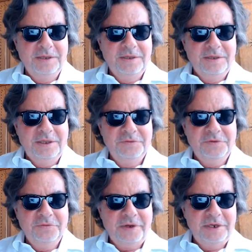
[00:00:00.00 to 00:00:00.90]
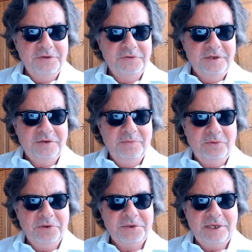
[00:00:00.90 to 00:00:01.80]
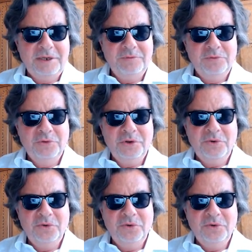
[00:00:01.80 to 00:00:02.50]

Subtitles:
If the fires get more time to grow